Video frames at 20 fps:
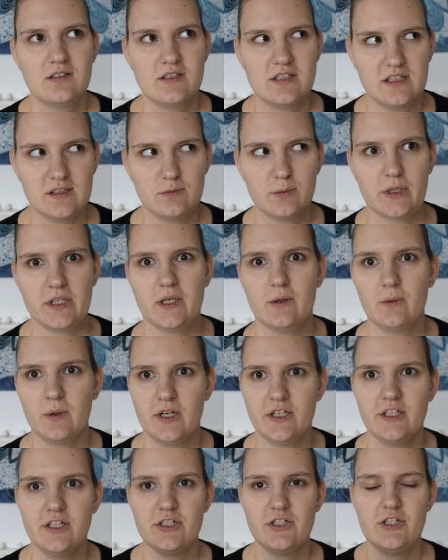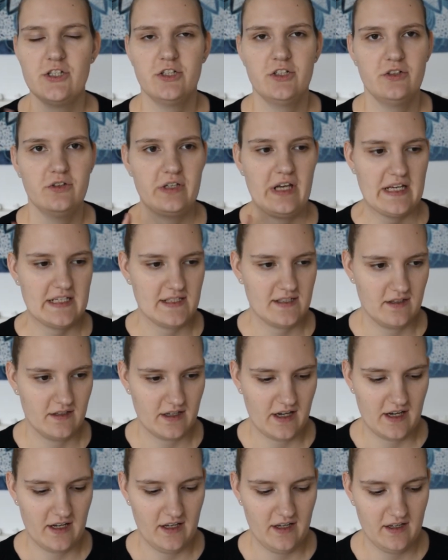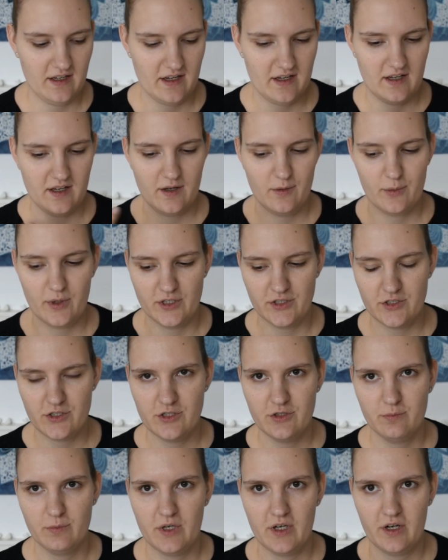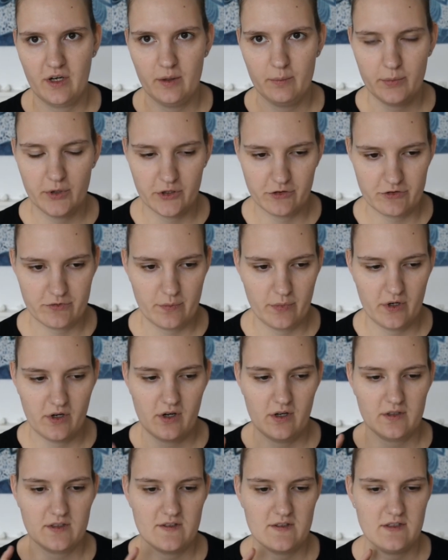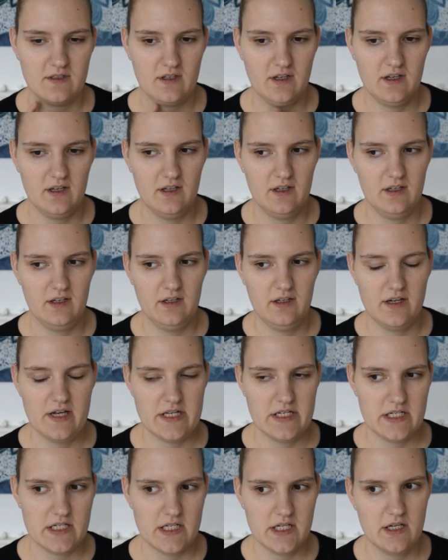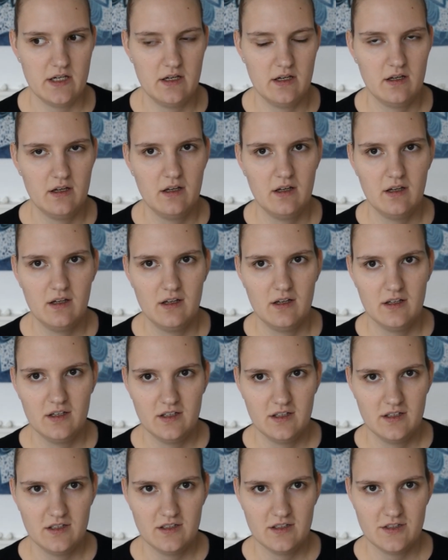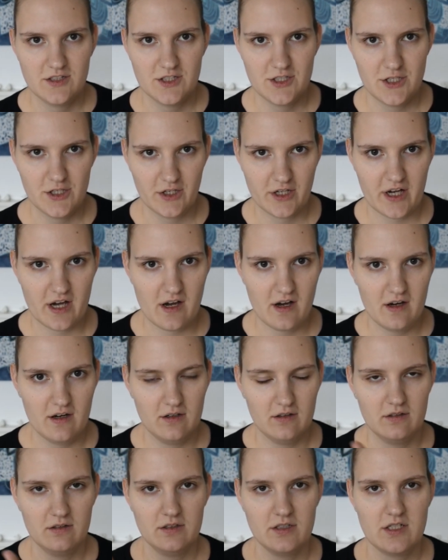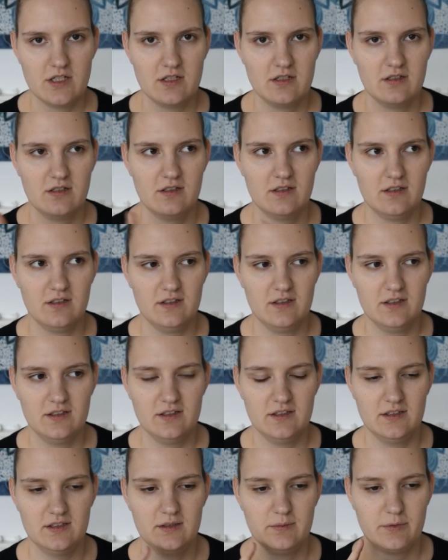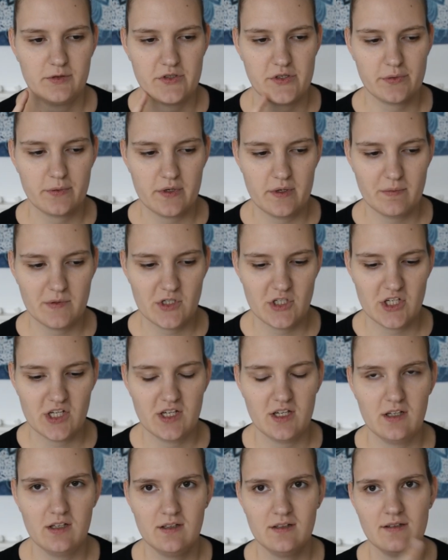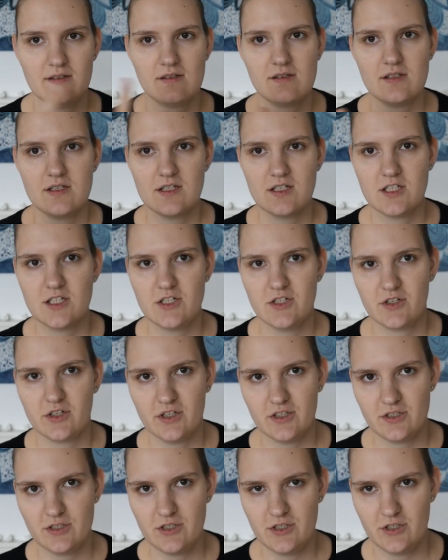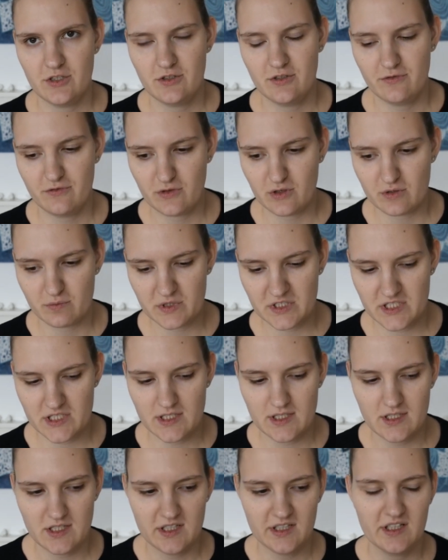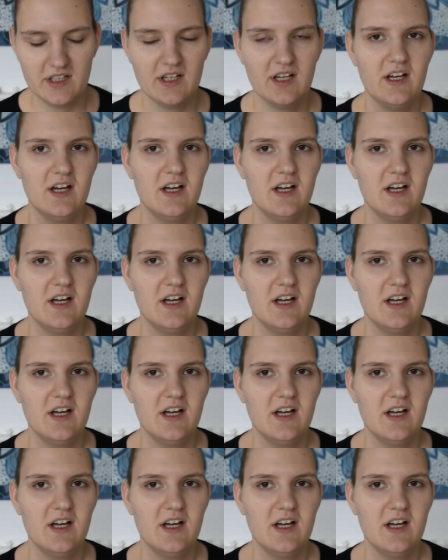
did what I wanted to do yesterday. I went to my post box and took out a prescription, took it to the pharmacy.